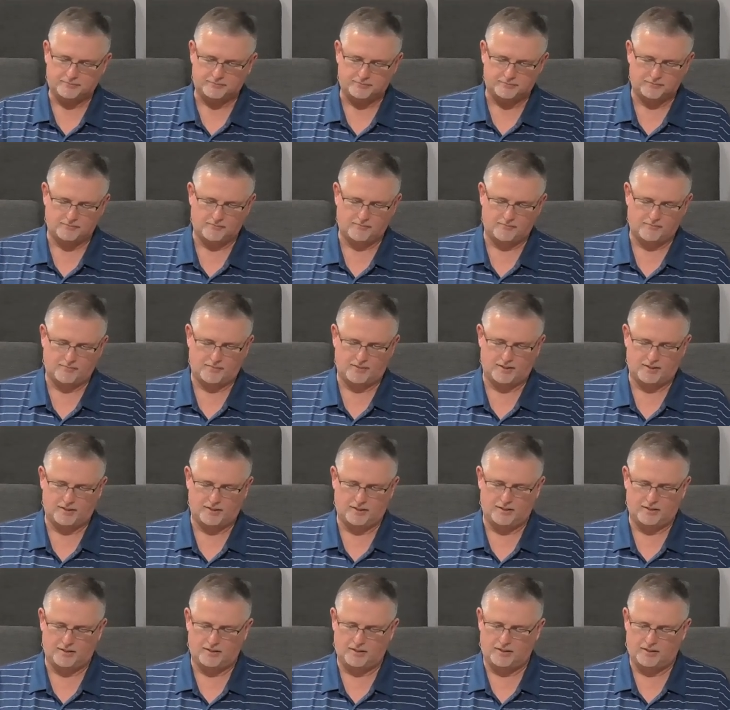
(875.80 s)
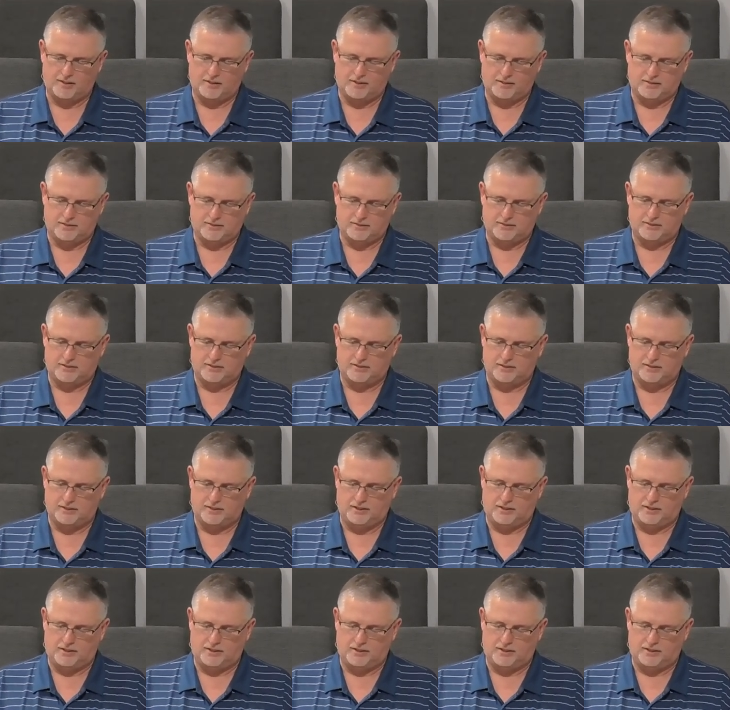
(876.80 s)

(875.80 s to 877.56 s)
Nobody speaks.